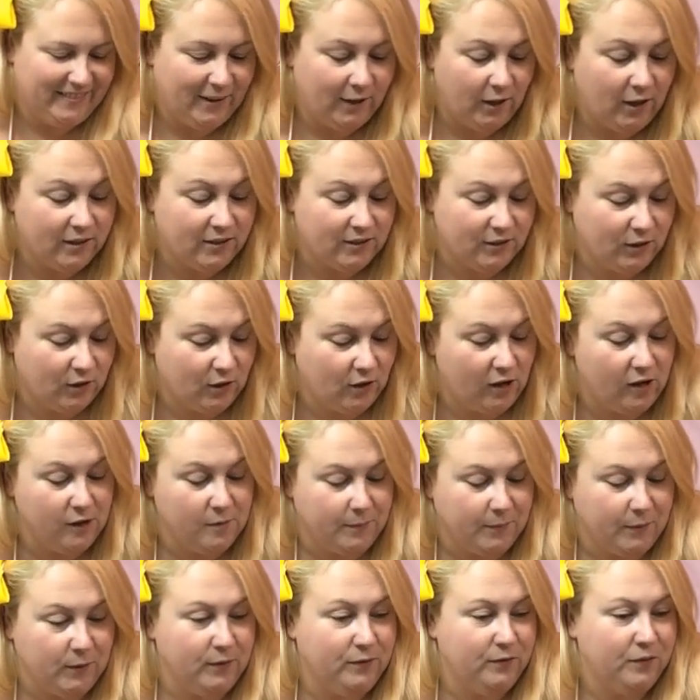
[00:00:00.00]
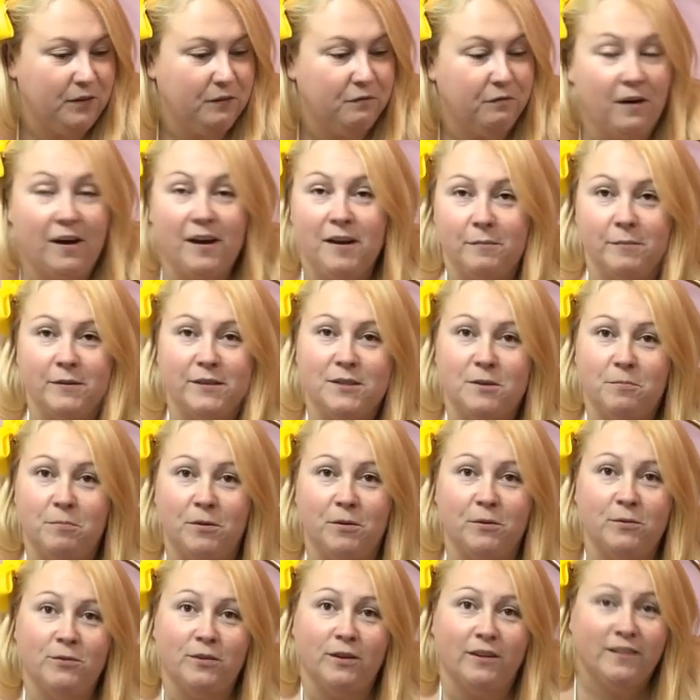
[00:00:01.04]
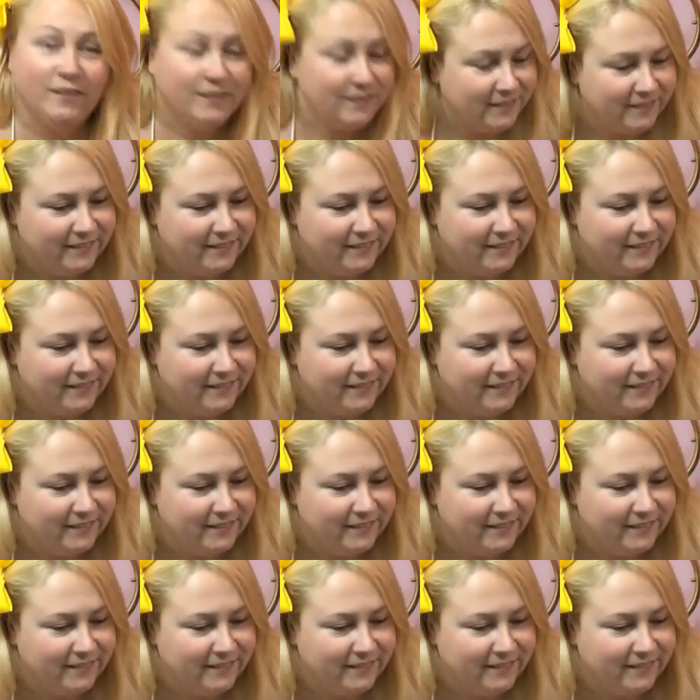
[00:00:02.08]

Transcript: Lots of cardboard for the fire, Mr. Producer.